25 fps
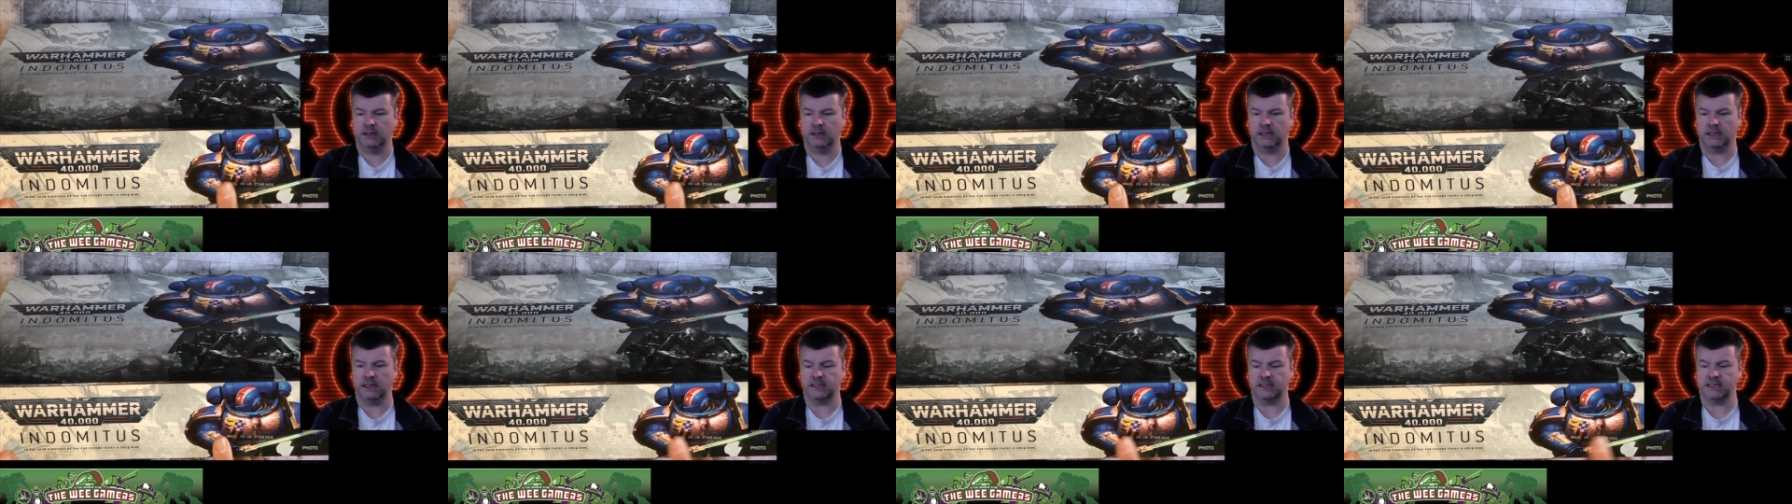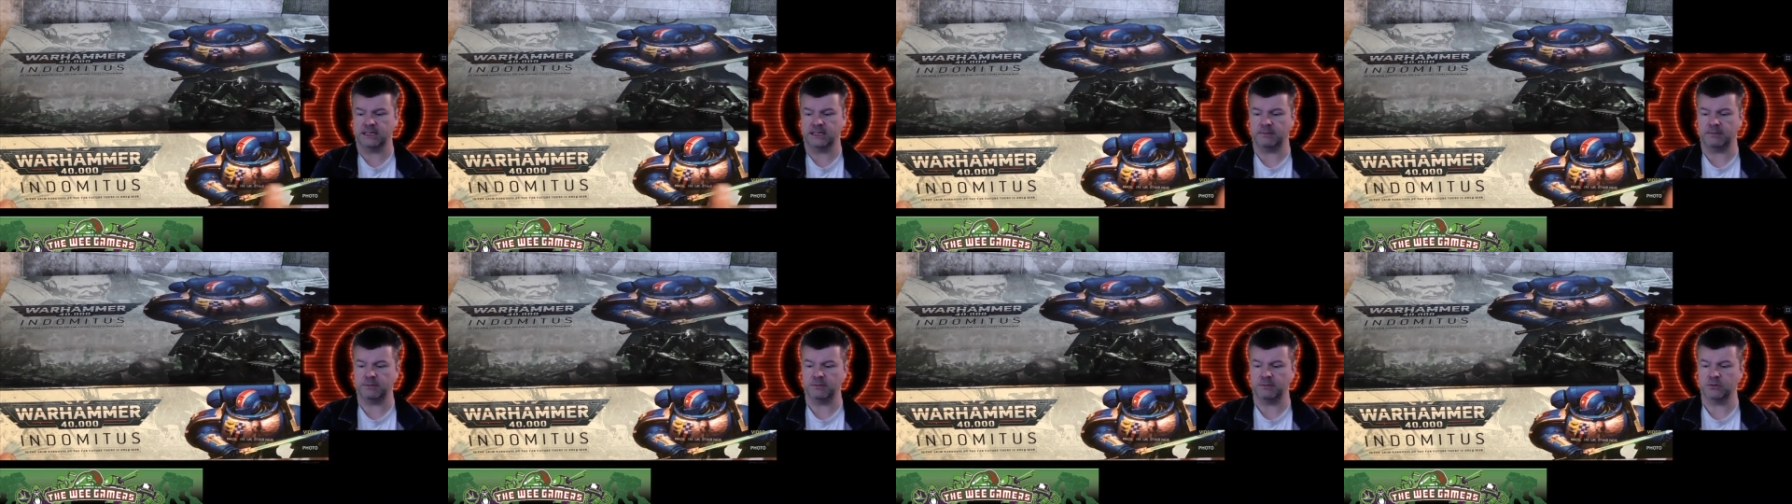
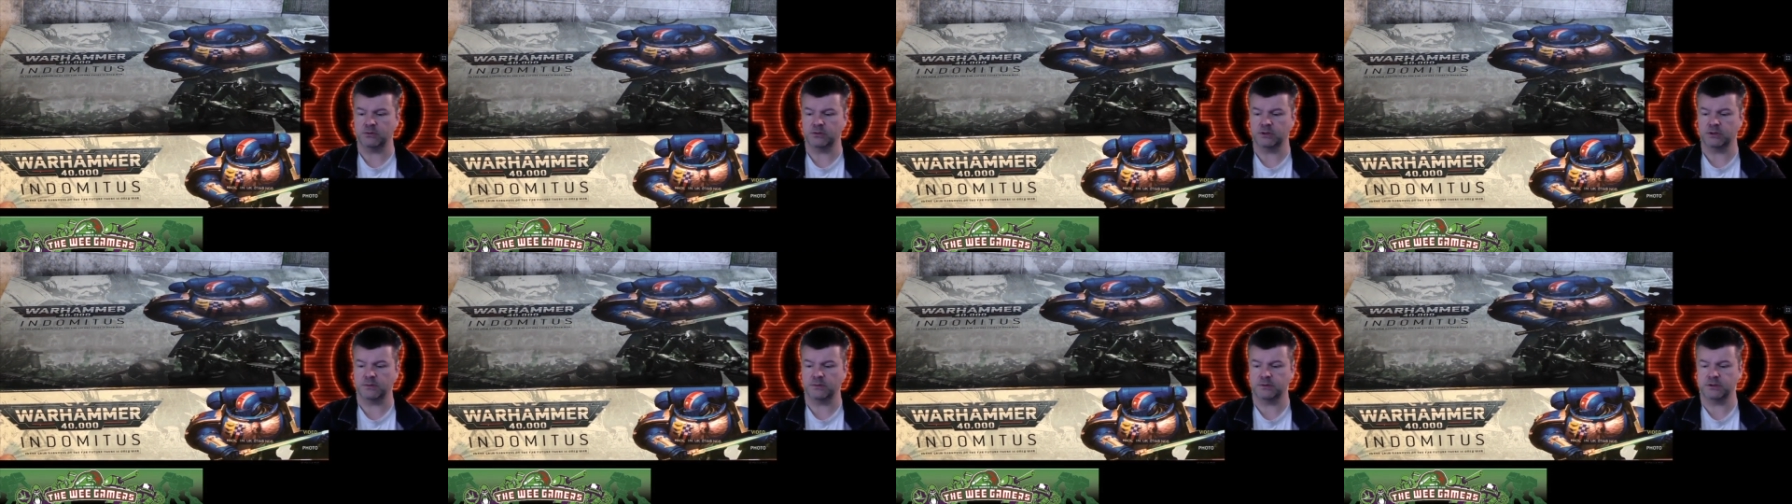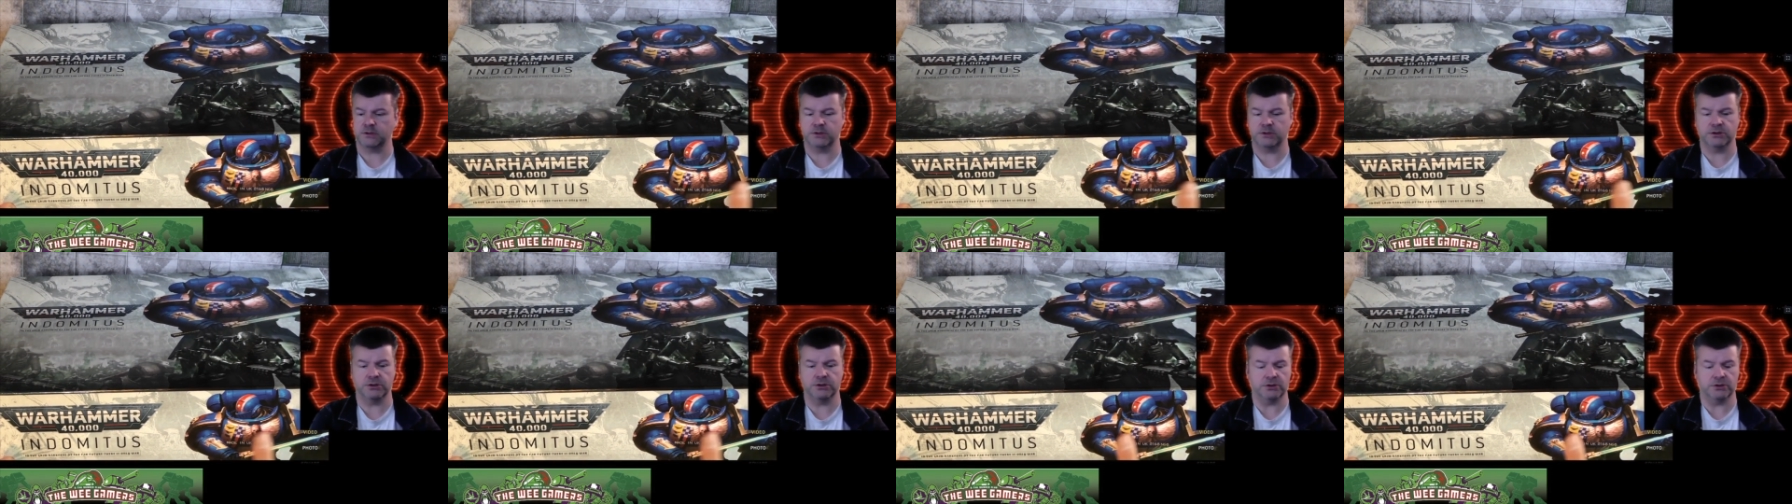Except no
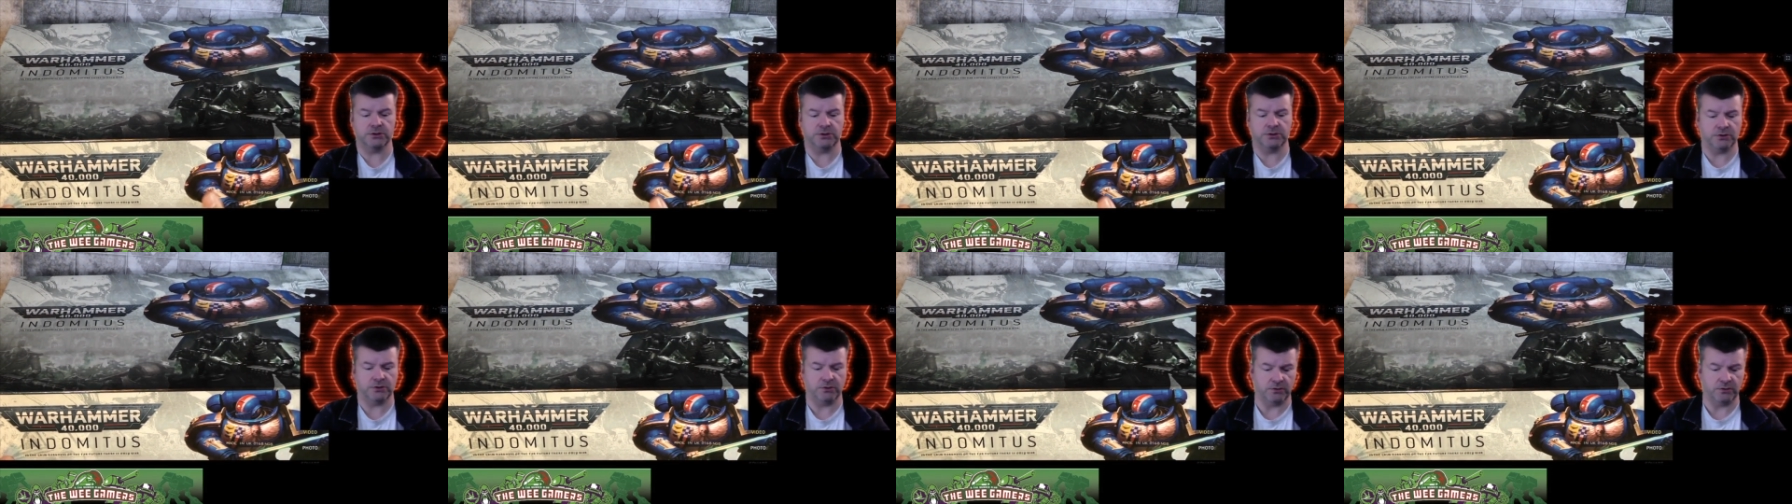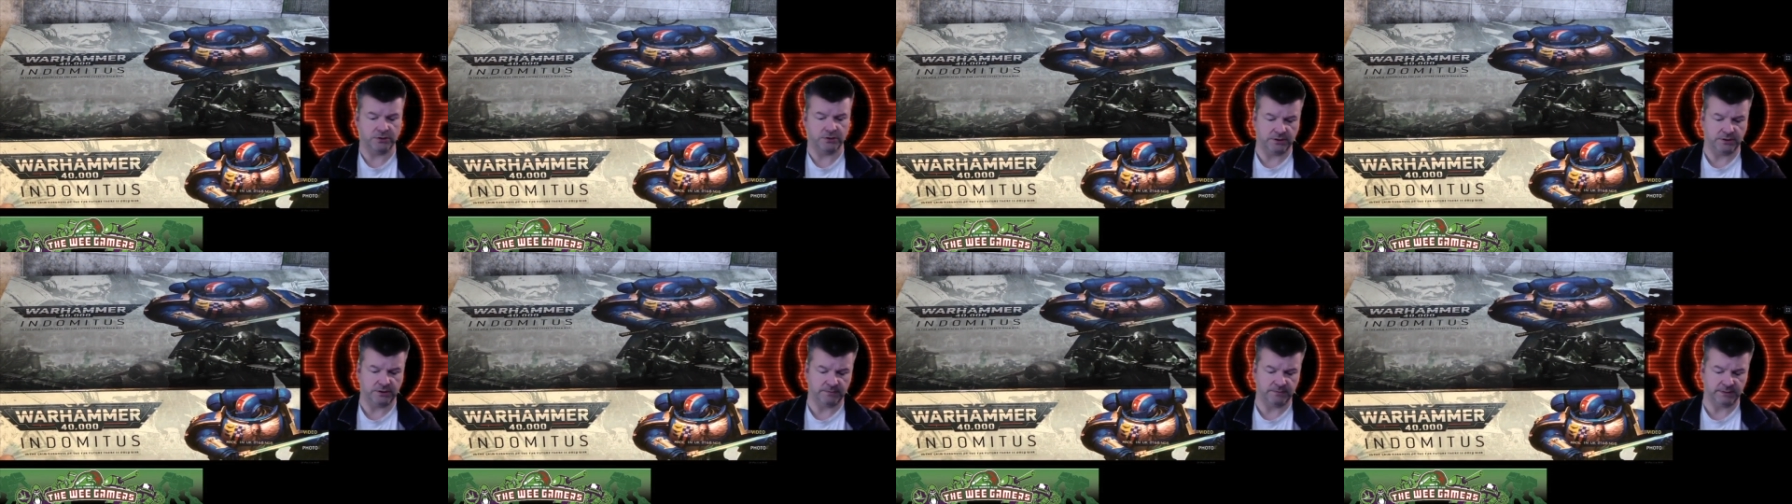substitutes or
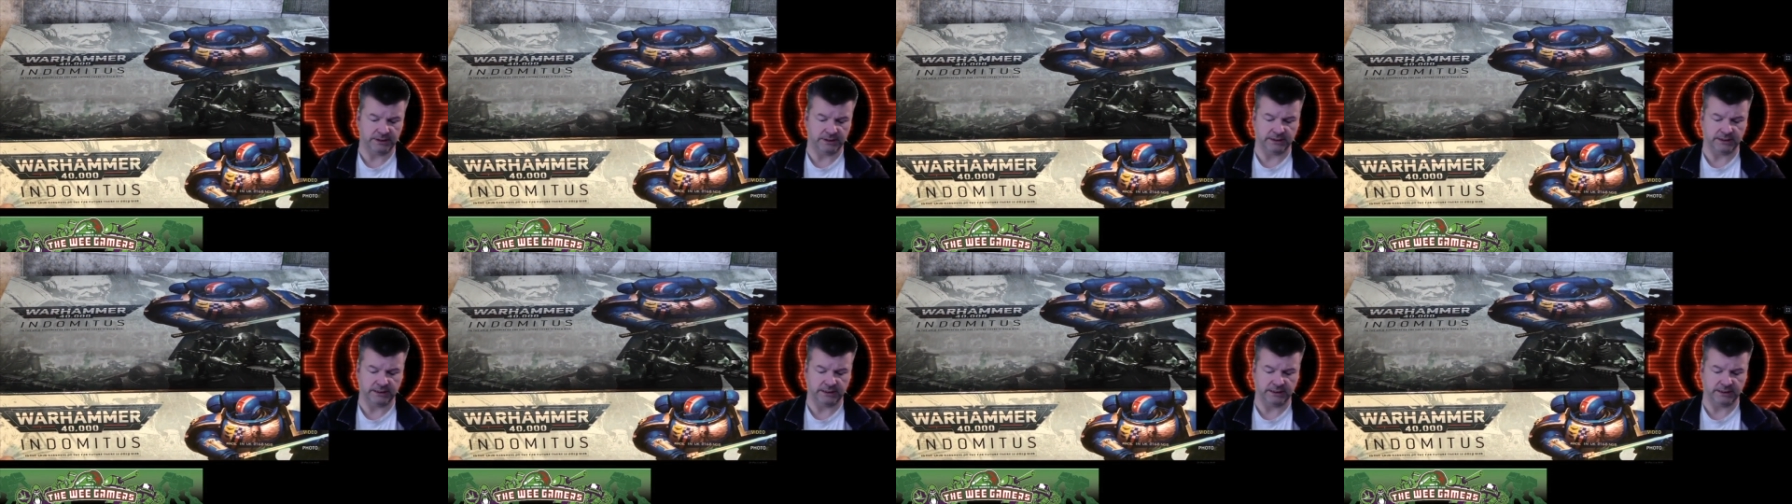something